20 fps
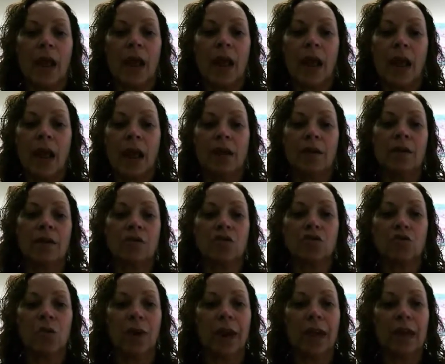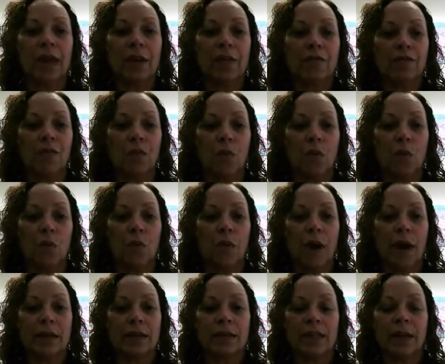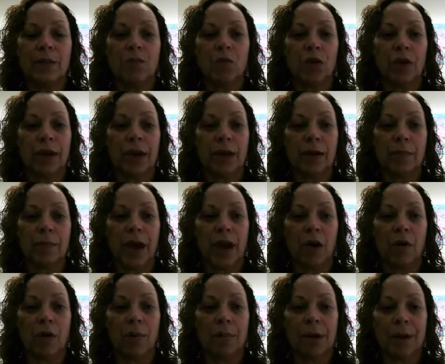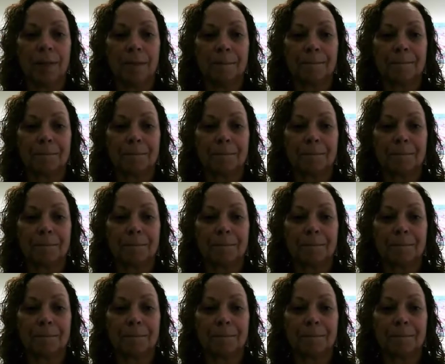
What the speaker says: And training for teamwork and empowerment,